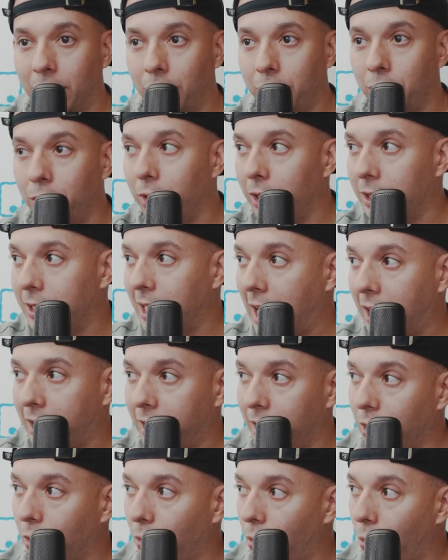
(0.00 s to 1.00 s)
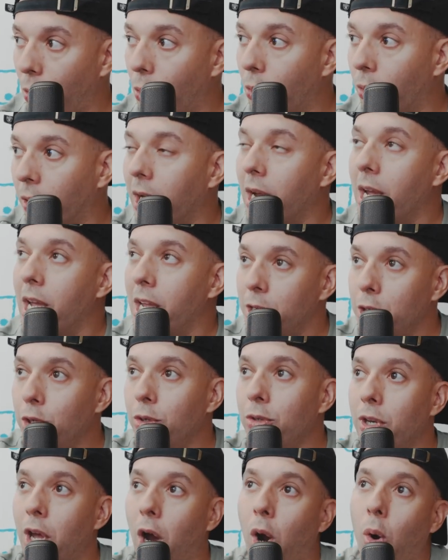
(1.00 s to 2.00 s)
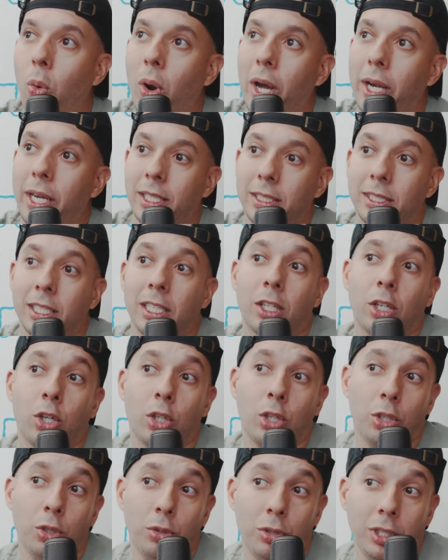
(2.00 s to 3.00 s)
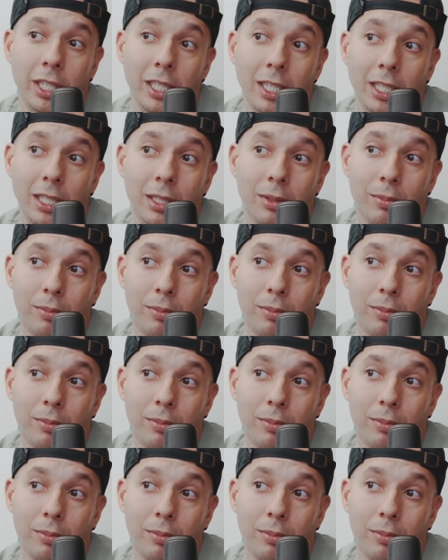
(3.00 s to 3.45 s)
tell you exactly you know what is included,